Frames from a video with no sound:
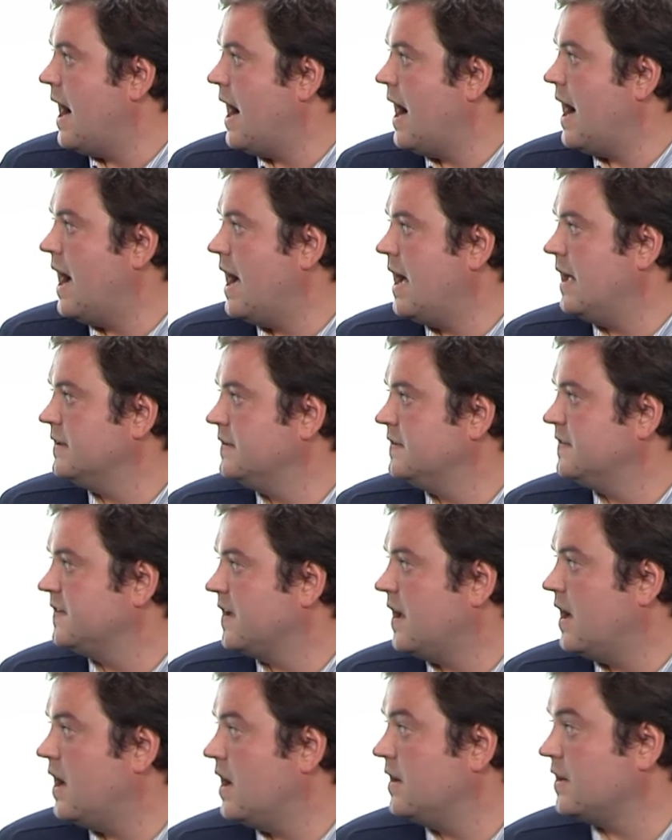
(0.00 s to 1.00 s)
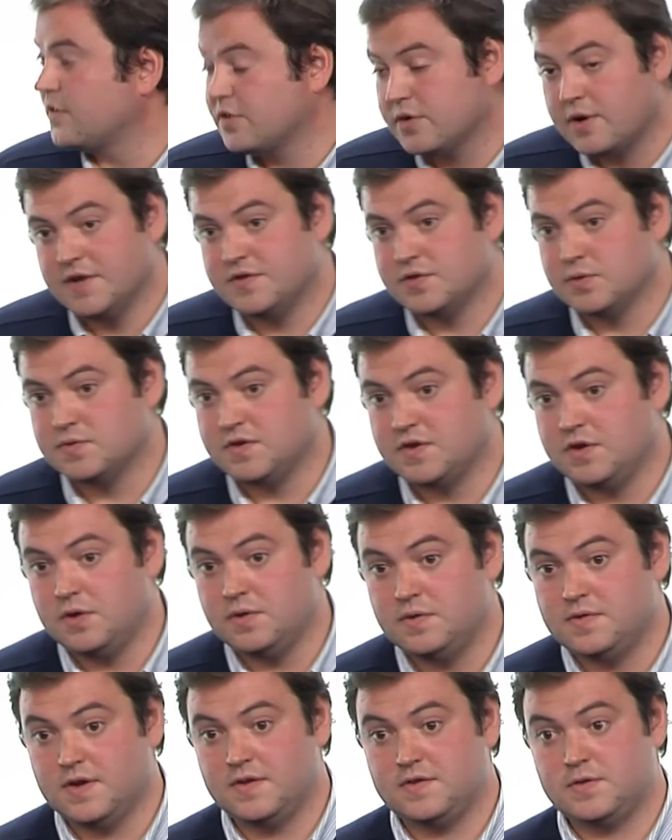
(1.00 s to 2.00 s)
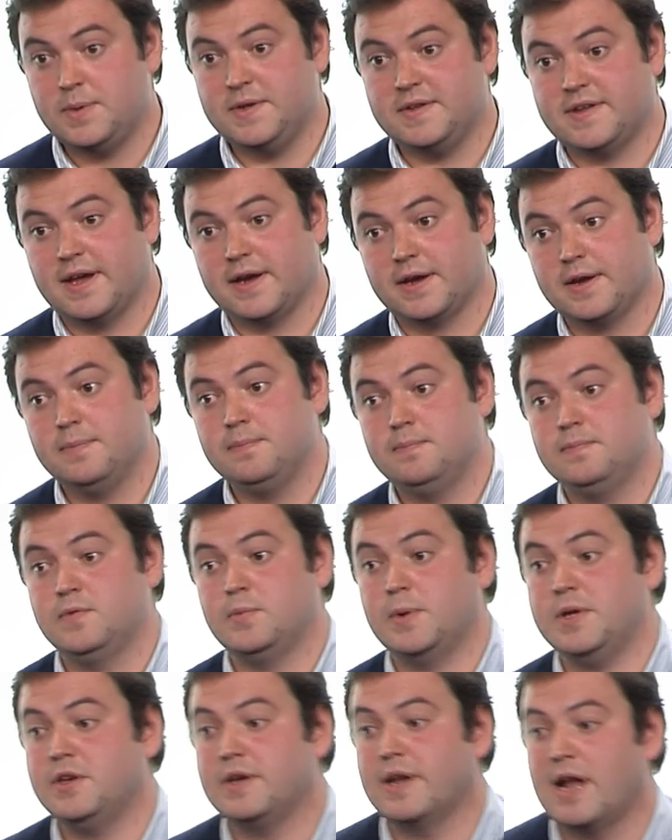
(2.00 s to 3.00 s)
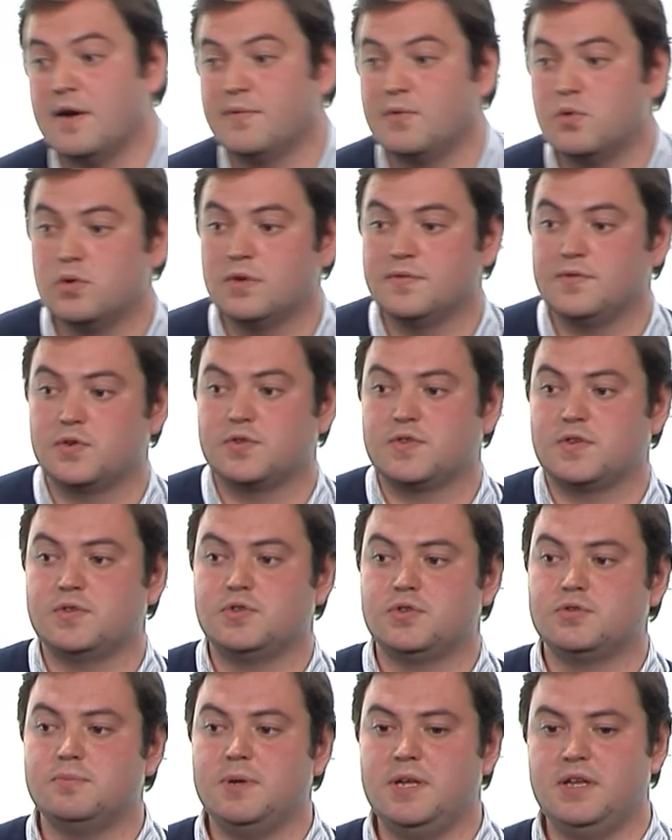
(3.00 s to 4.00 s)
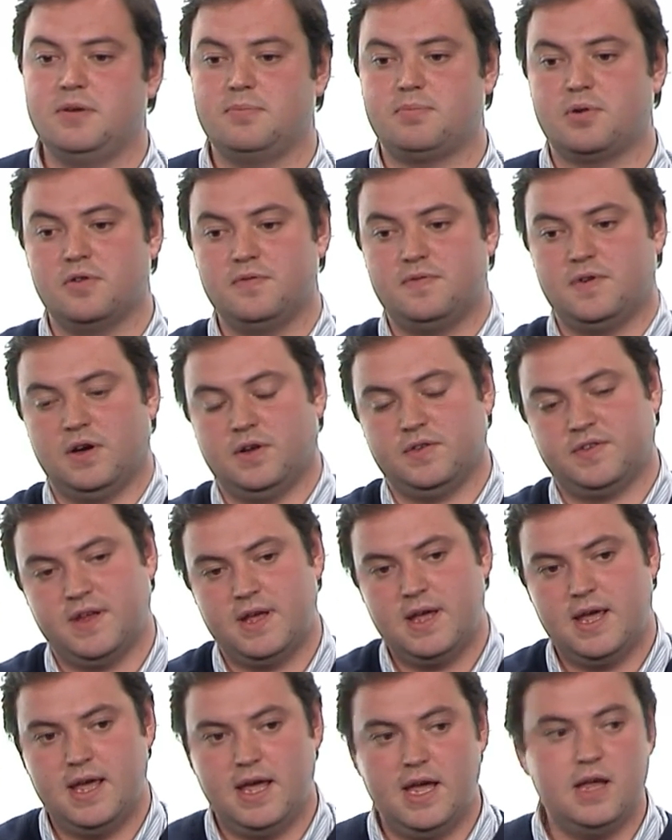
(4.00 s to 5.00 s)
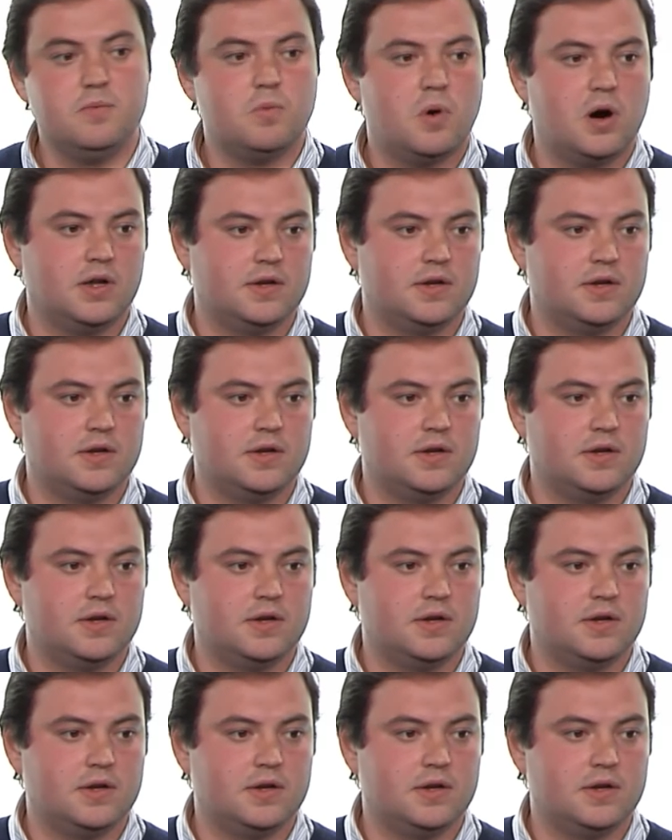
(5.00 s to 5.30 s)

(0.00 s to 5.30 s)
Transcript: And another great tool to use is TweetDeck, where you can have all of your social media profiles in